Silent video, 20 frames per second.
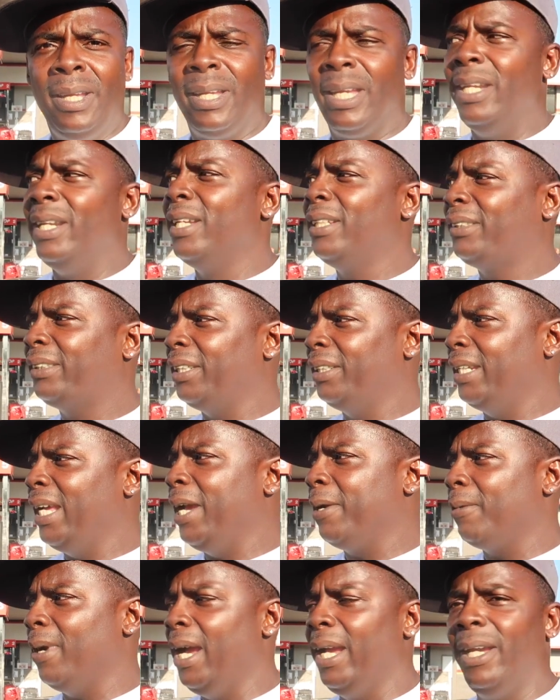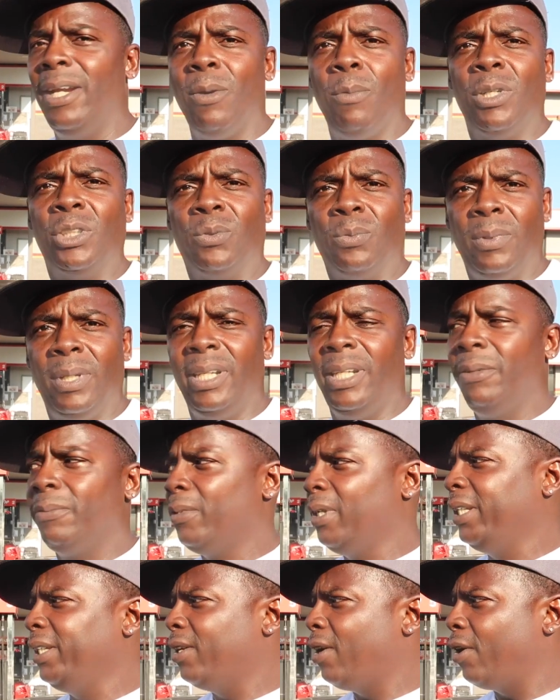And this today right here was really,
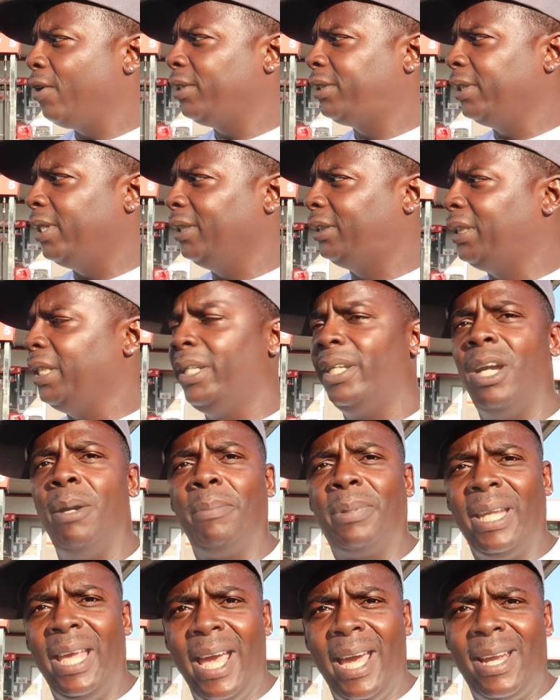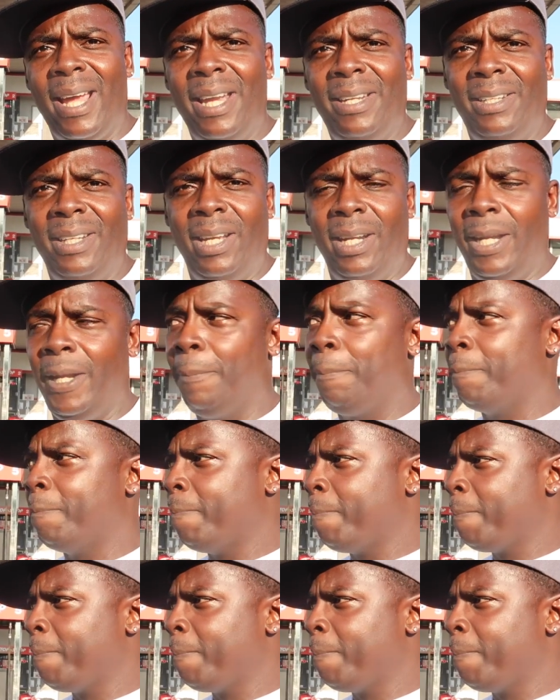really heart touching. I'm glad I did it.